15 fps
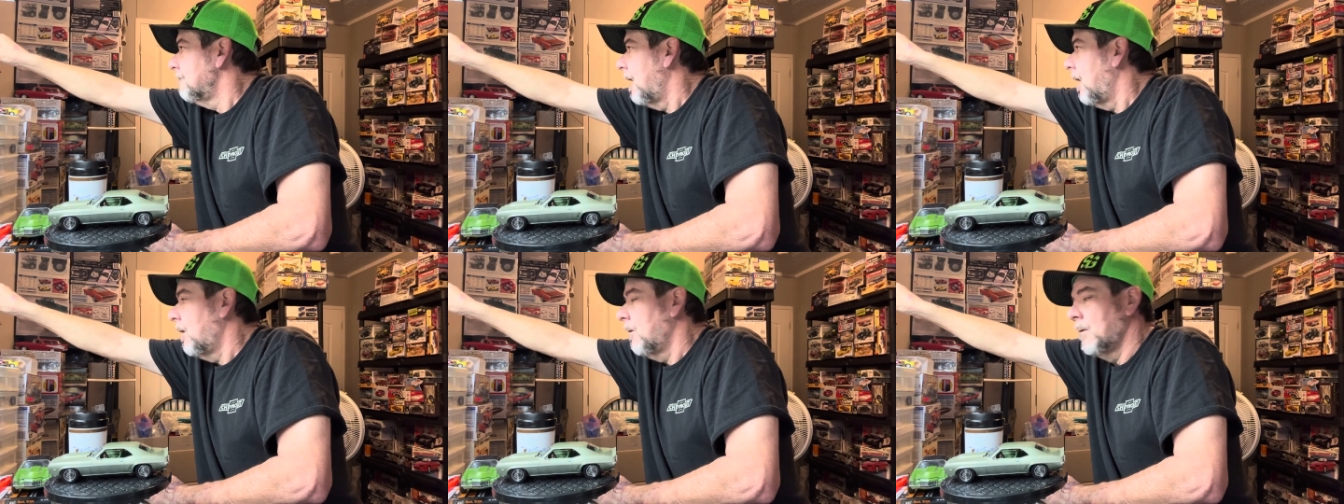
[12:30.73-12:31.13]

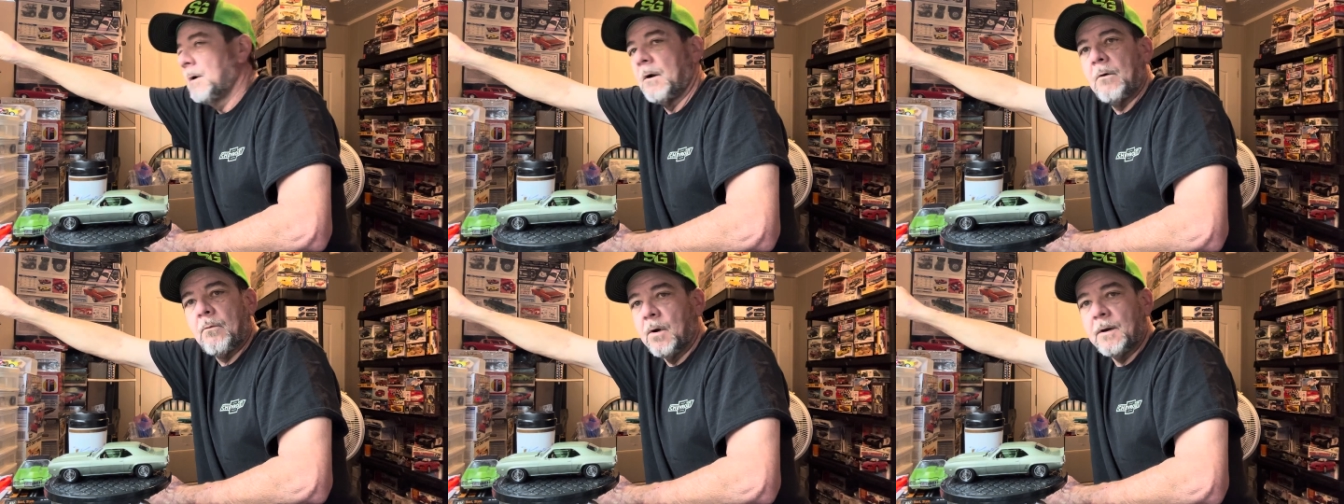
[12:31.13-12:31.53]
Oh, in
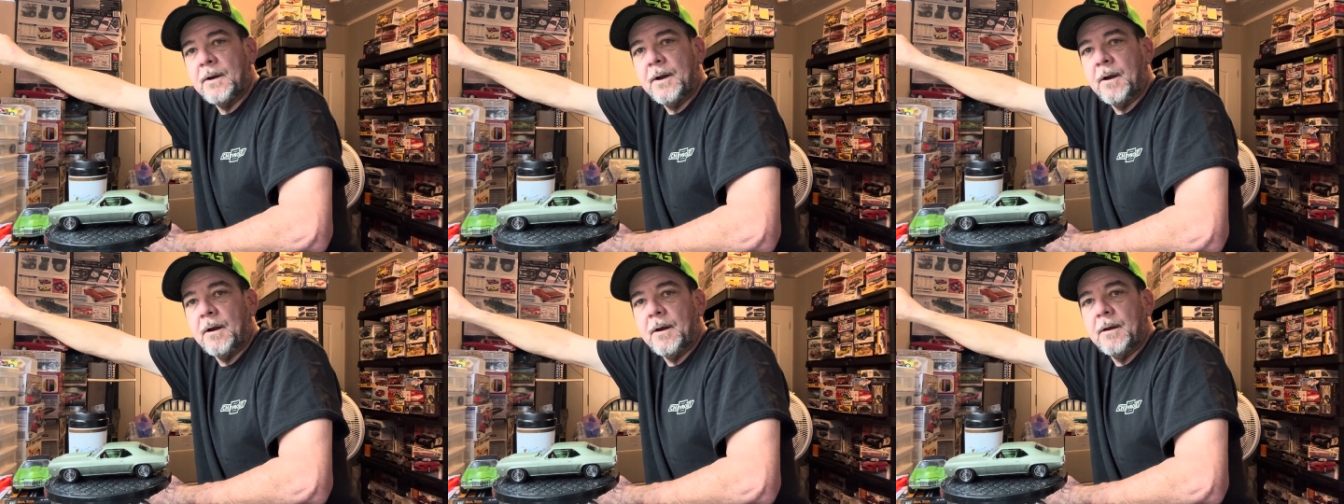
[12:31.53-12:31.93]
our work
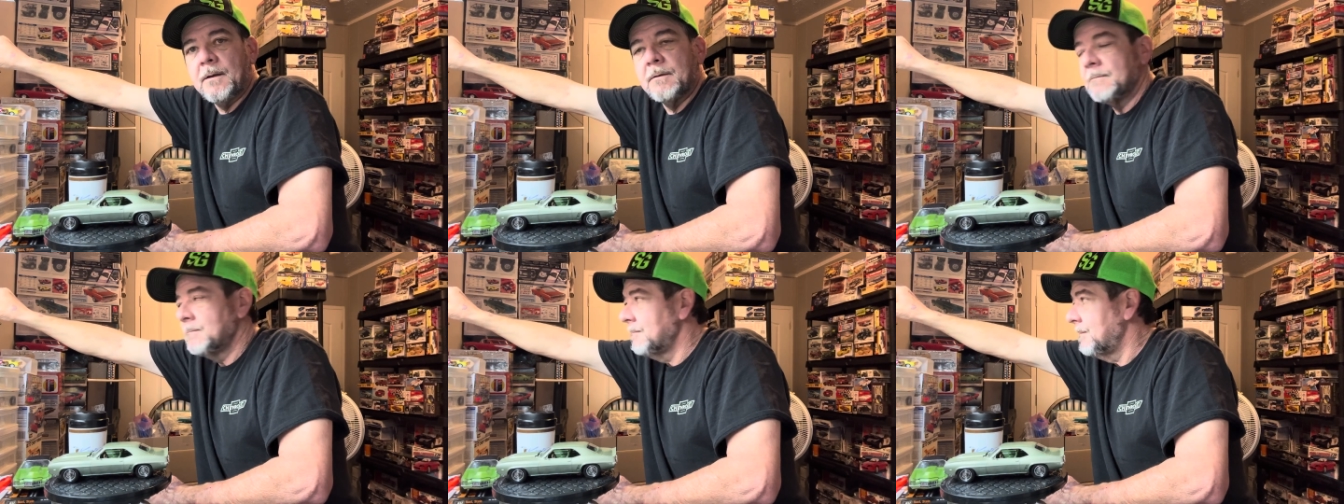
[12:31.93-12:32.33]
area.
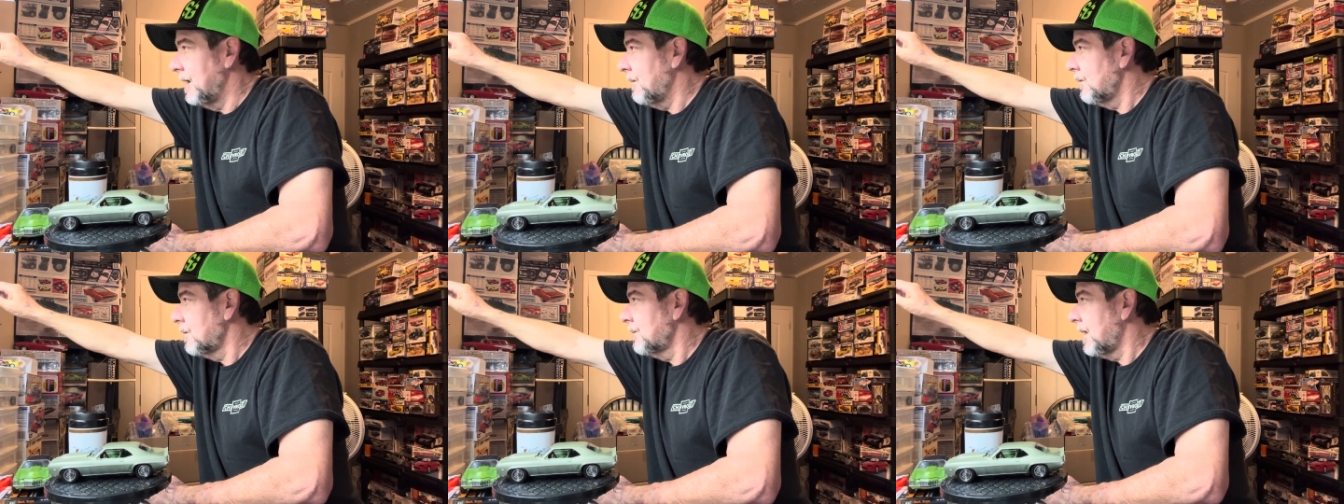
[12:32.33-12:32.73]

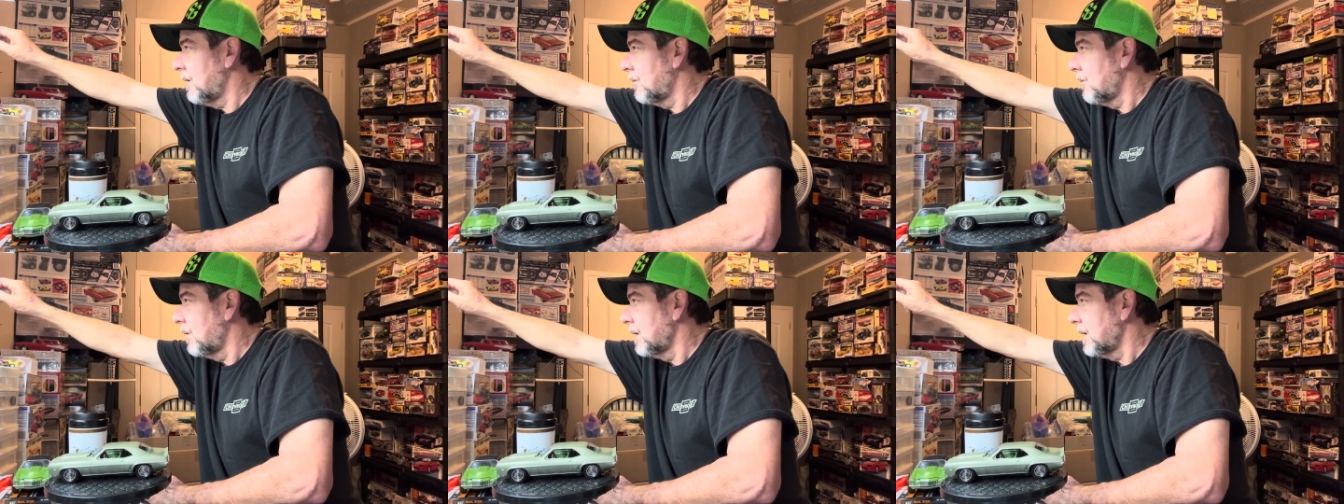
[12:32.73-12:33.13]
Man, what about
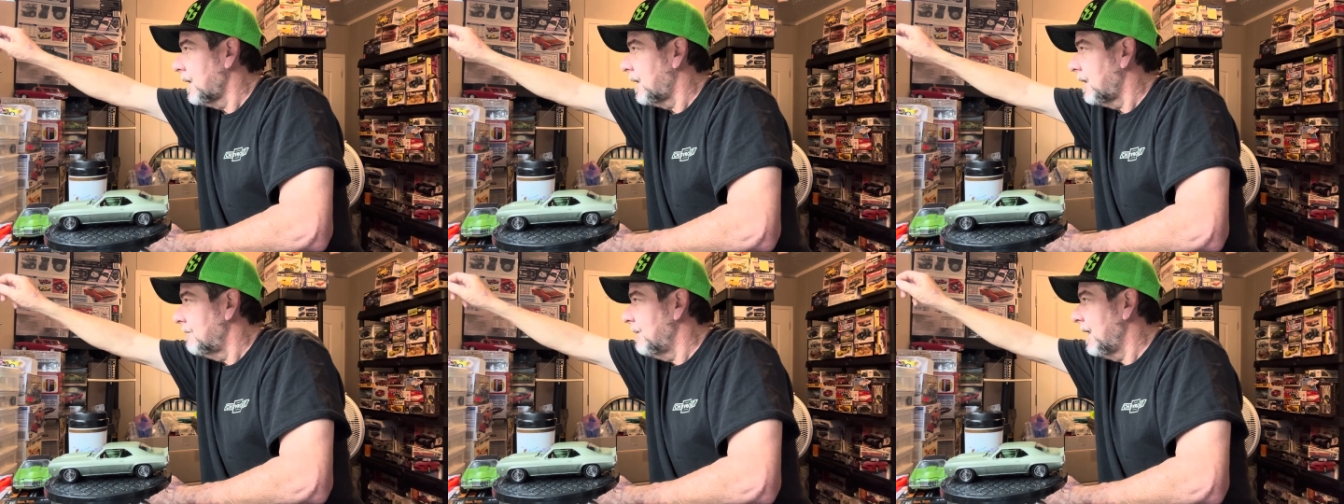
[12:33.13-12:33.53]
our work
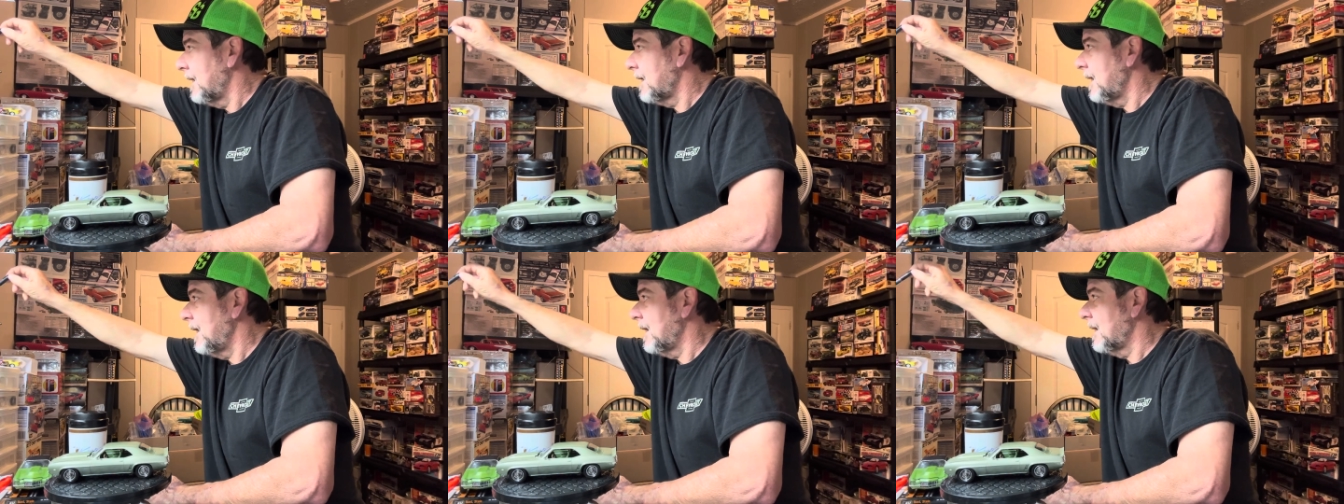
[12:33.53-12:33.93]
area?
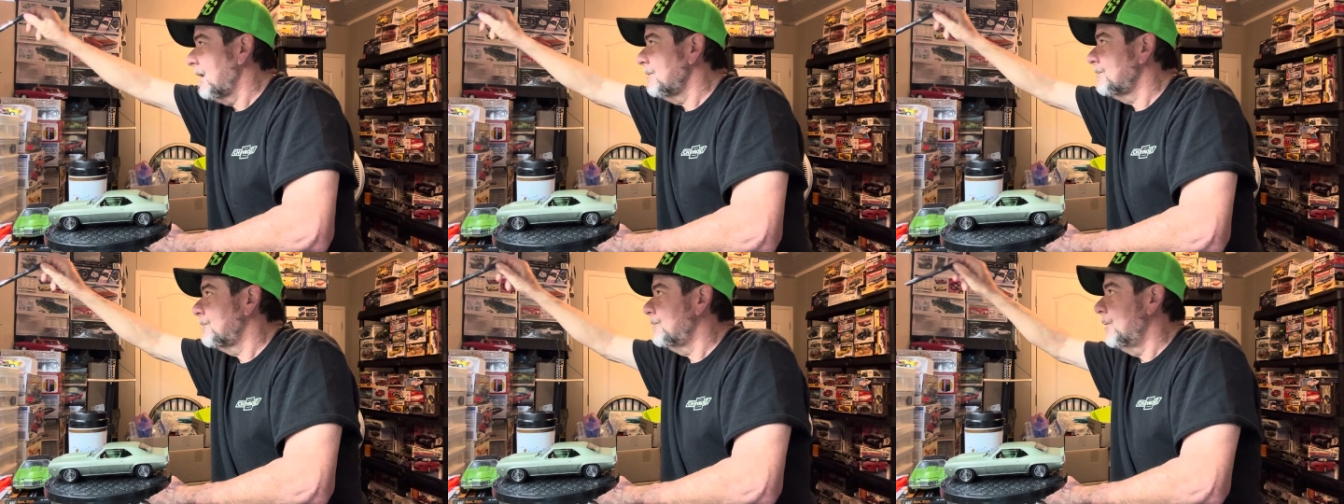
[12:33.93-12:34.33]
Back then,
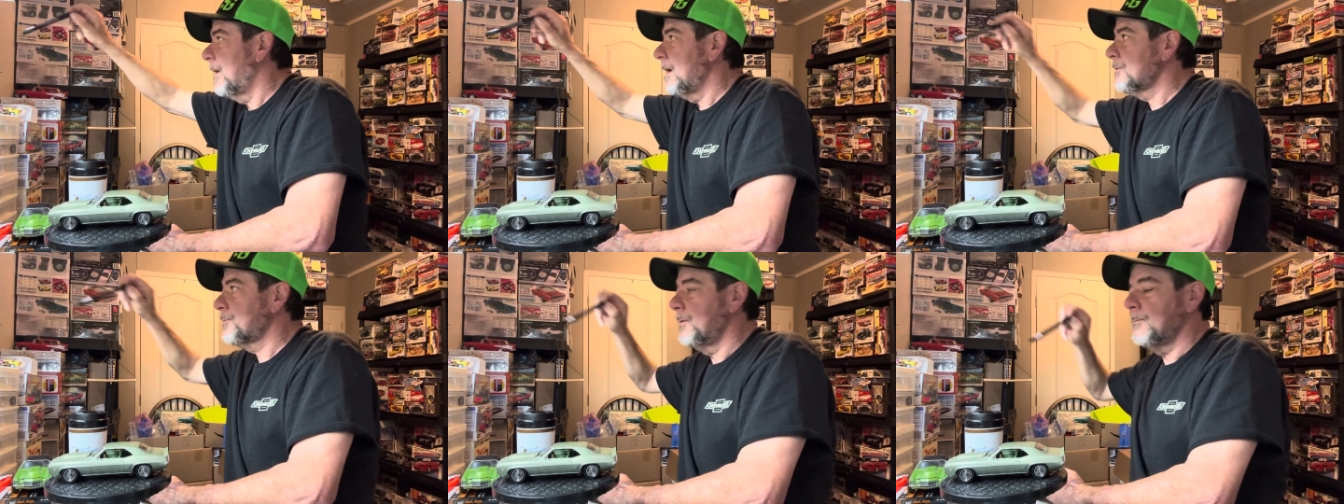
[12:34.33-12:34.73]
when I
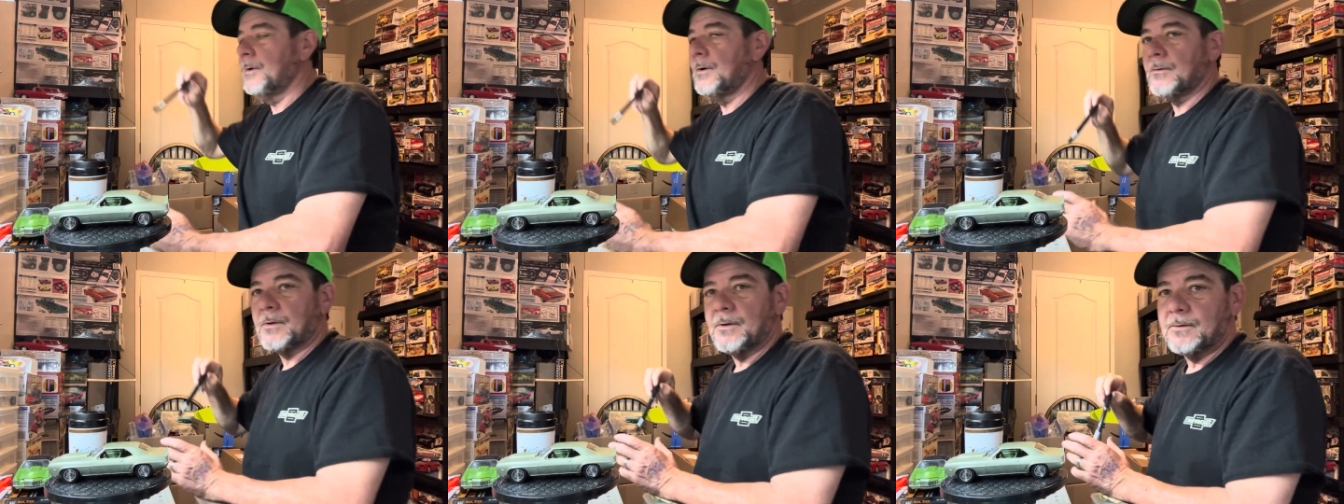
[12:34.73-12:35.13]
was putting
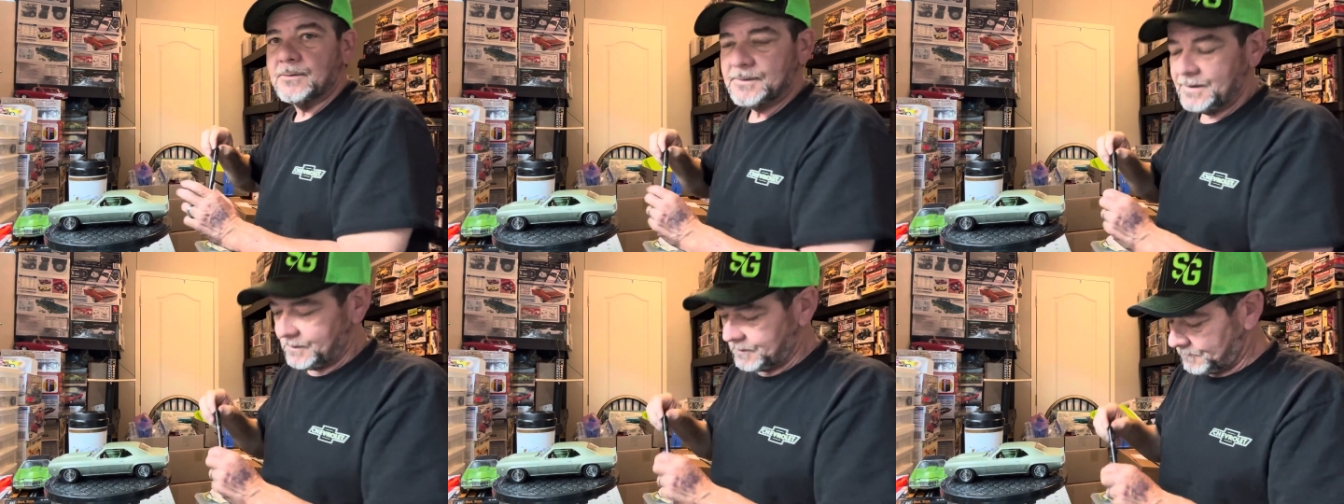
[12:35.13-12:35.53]
model cars
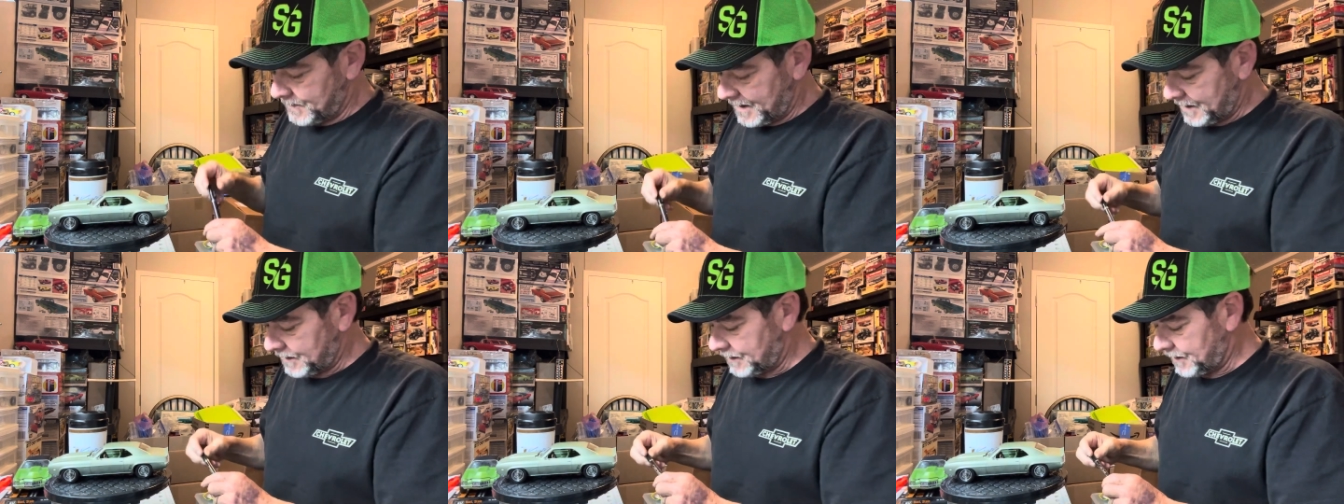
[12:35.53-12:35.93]
together back in the